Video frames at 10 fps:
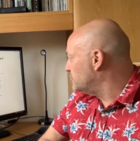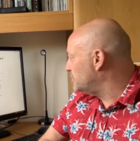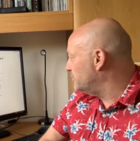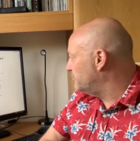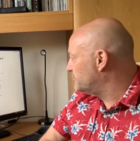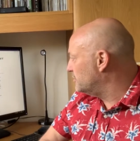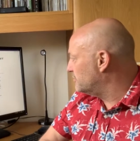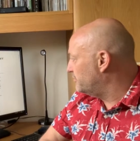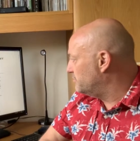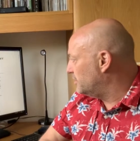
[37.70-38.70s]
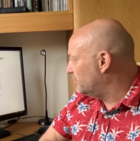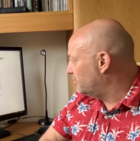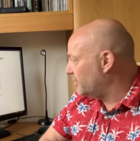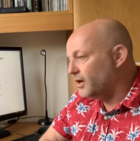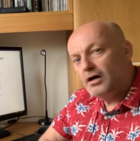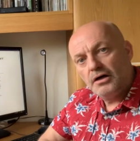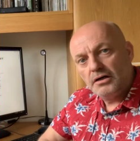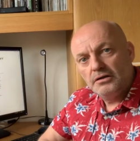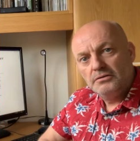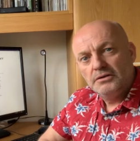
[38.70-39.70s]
Travel photography blogs are